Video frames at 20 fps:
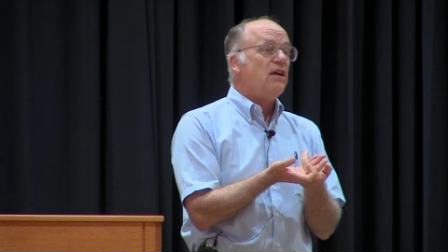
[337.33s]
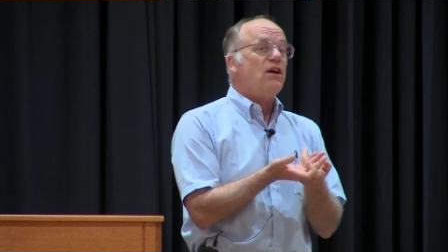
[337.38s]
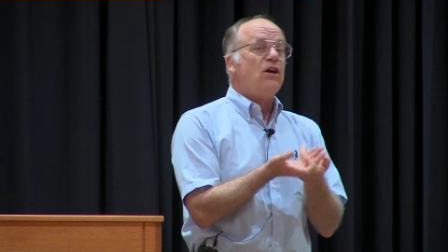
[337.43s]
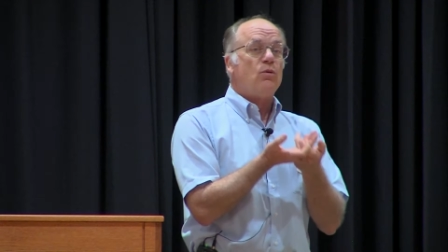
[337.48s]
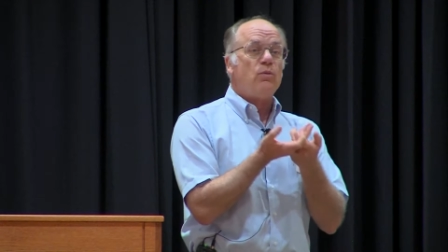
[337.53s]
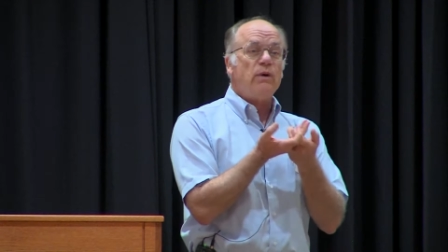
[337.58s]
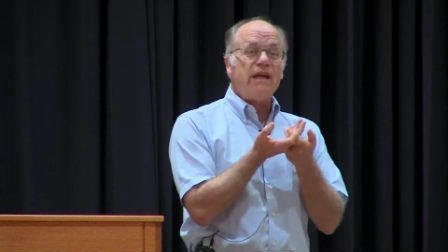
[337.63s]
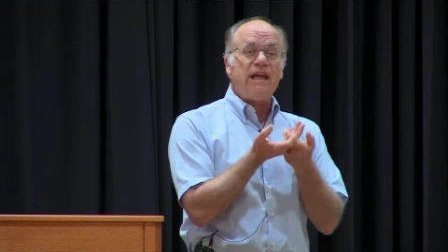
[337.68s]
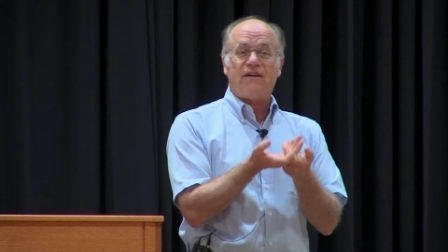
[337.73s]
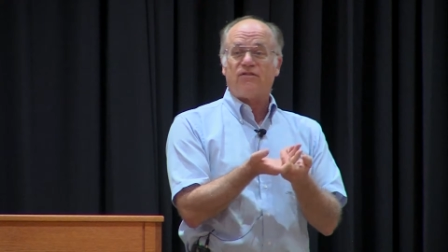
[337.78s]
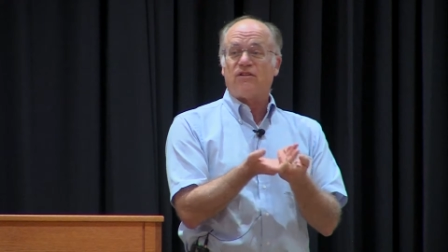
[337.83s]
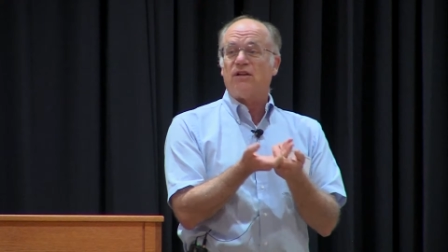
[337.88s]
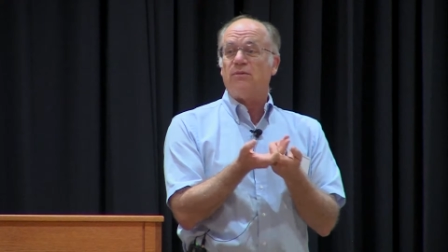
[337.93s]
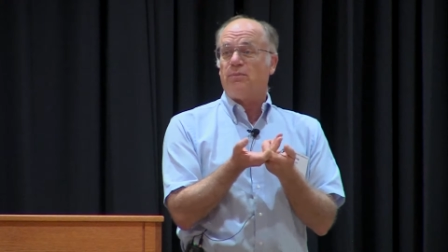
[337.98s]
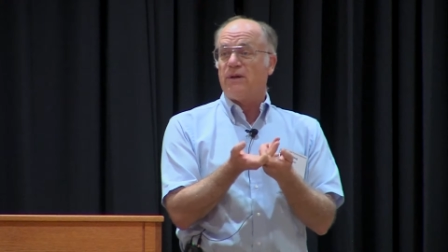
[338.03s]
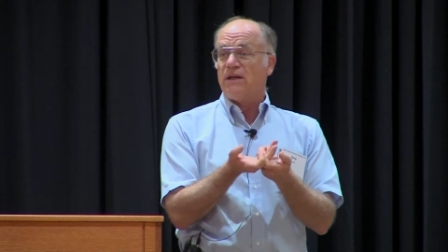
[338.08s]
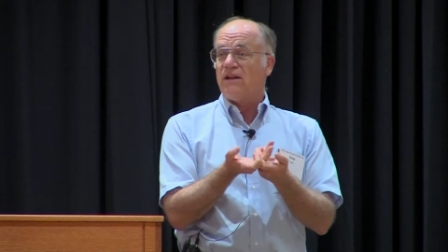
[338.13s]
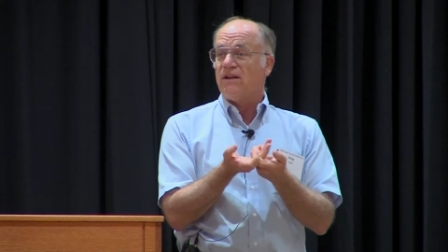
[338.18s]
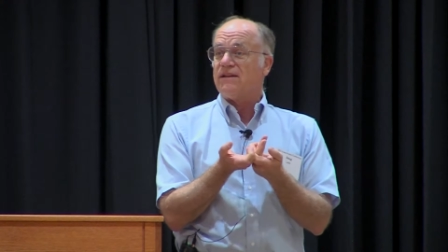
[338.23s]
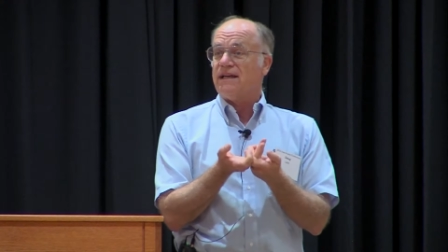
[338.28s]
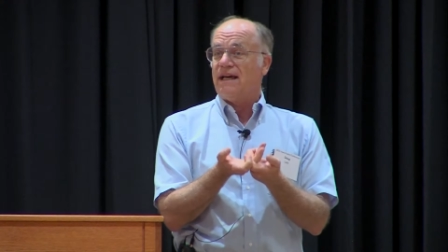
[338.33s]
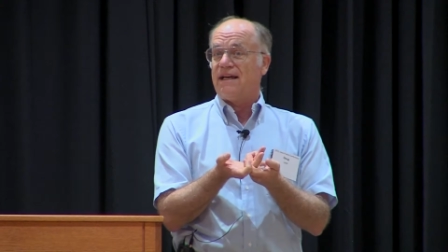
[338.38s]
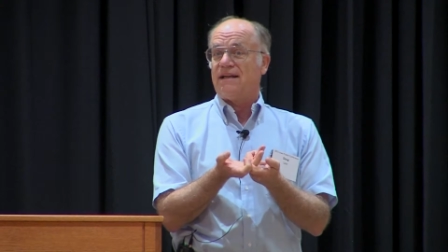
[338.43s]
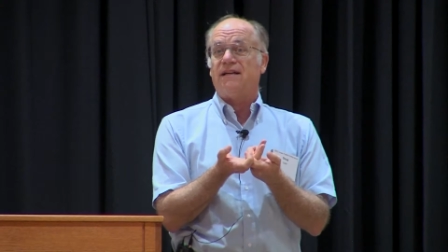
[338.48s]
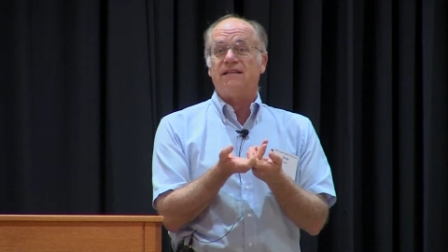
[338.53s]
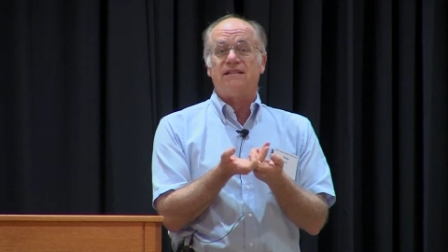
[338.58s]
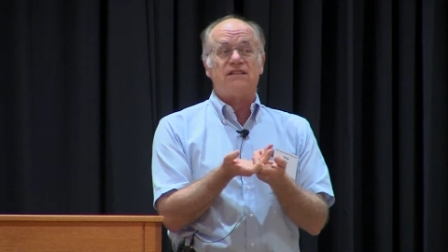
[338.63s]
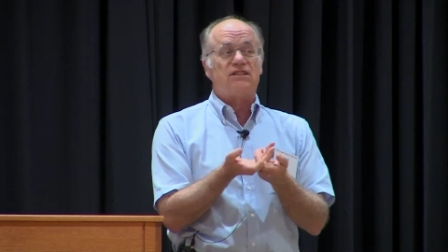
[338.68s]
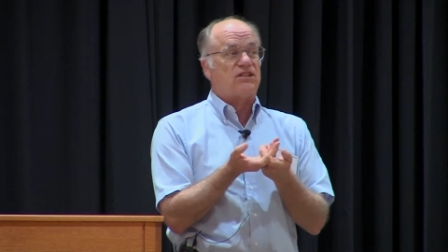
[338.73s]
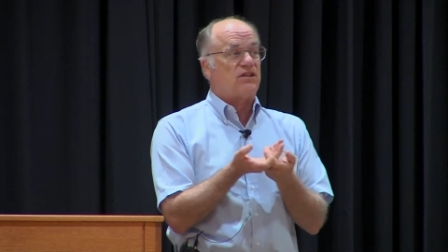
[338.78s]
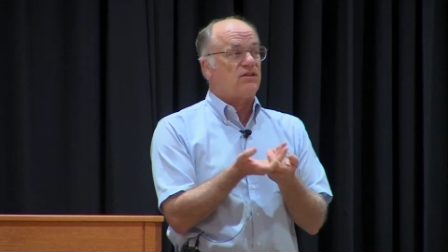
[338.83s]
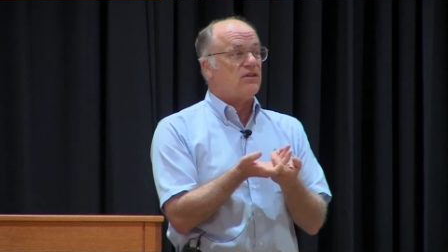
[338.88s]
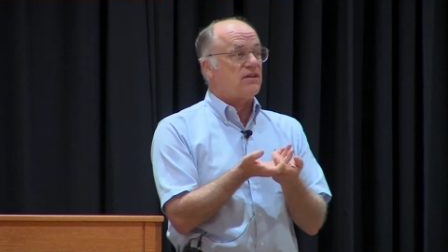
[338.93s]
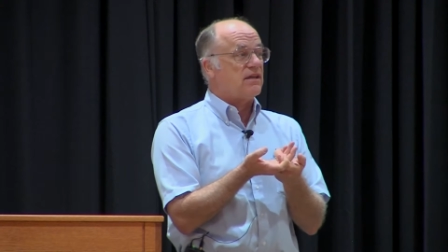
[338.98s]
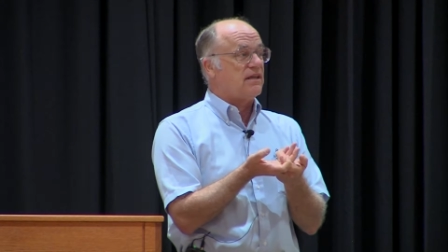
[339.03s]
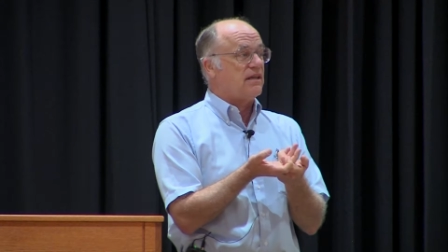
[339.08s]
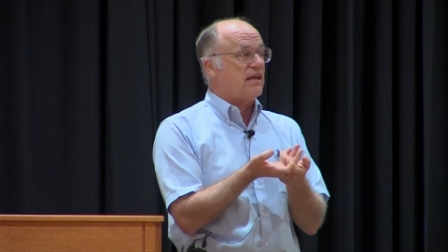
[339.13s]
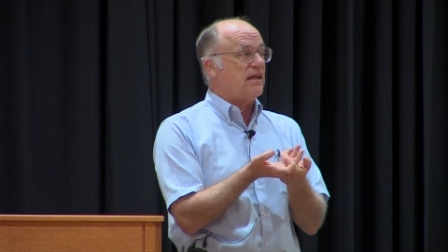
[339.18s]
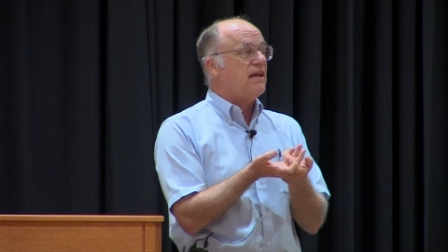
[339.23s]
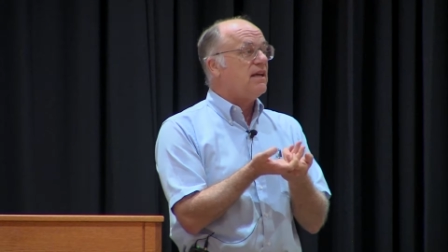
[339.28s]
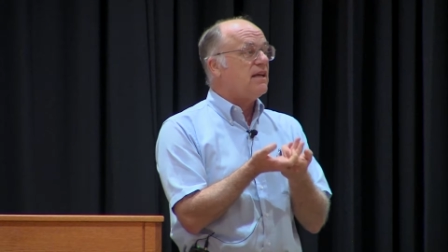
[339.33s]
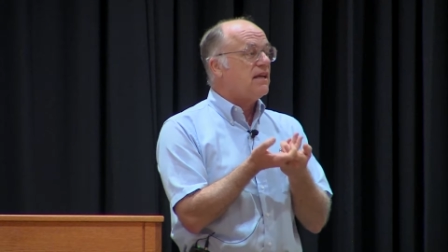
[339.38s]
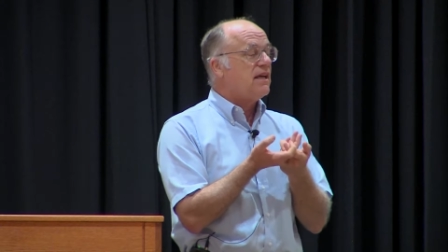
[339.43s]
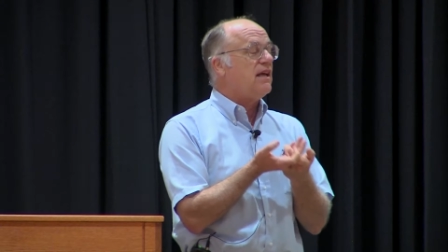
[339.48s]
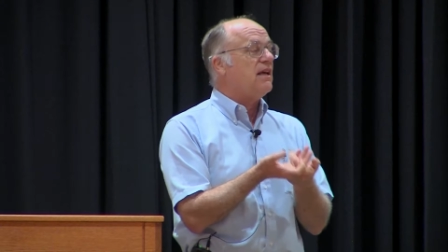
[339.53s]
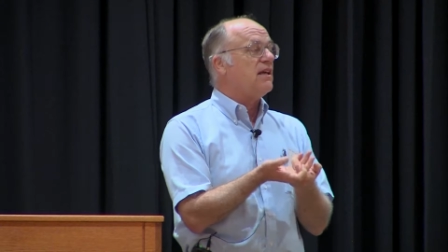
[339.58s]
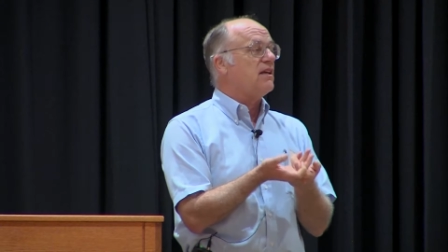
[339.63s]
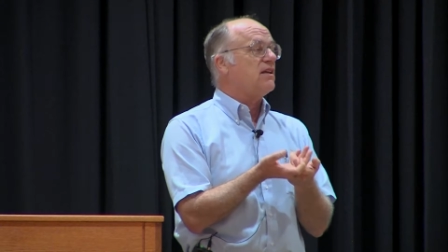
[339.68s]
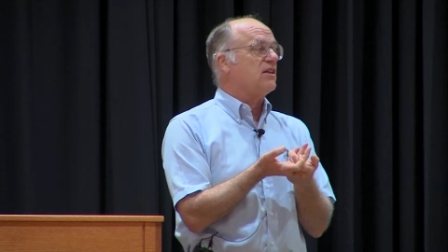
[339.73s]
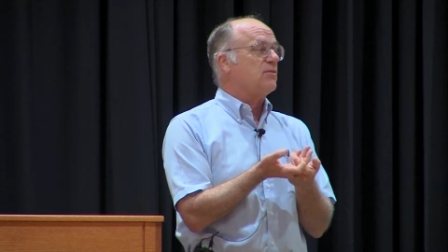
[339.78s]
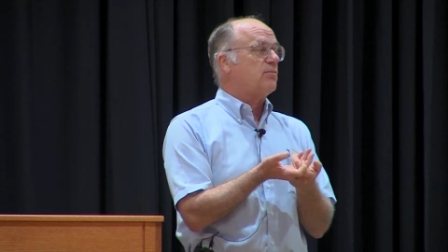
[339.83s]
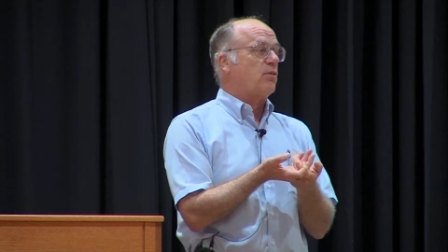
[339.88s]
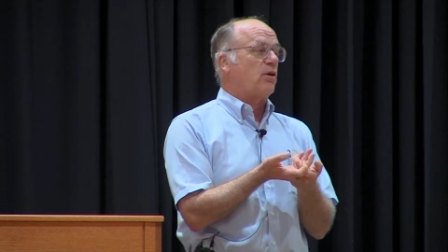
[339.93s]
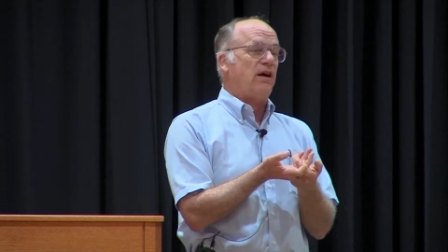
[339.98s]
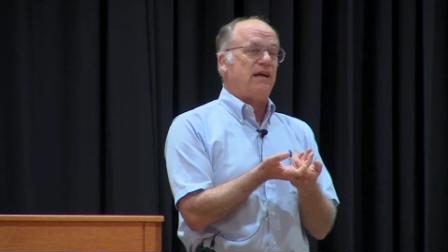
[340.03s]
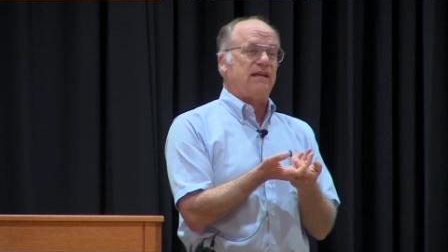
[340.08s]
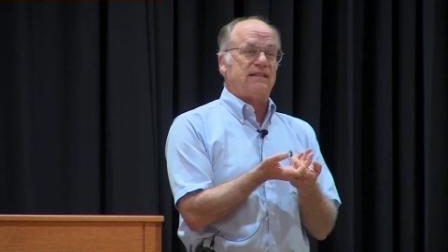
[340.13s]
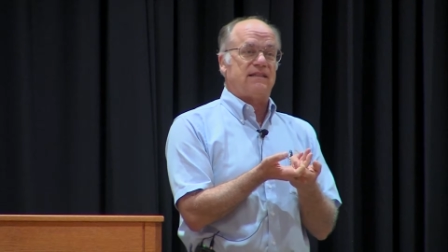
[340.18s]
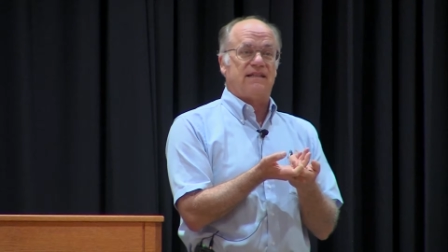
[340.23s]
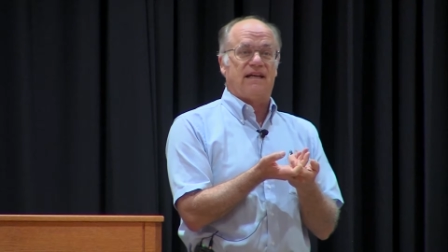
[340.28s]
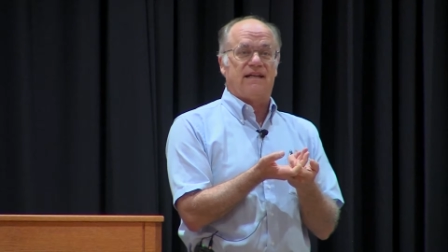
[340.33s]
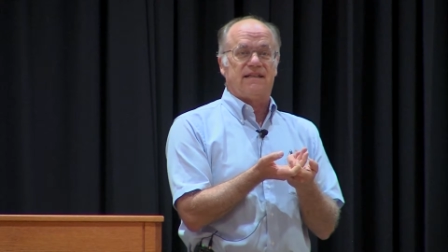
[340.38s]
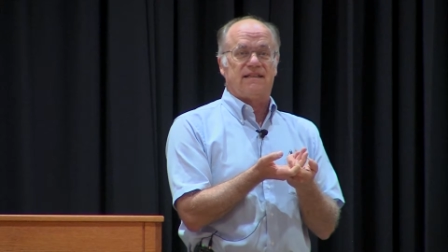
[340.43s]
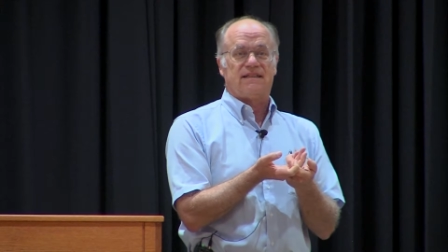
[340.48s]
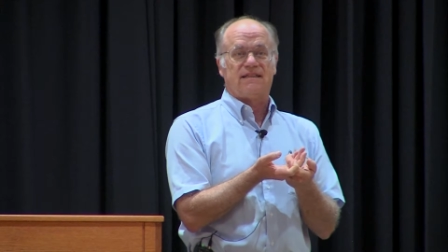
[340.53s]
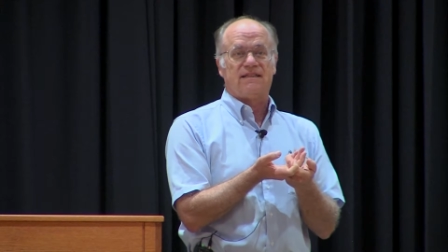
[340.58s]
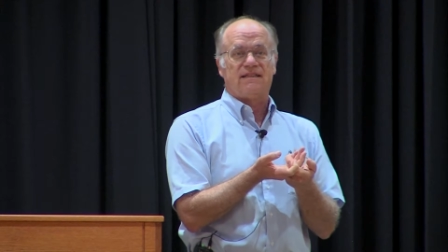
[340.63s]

we have to build that uncertainty into the process.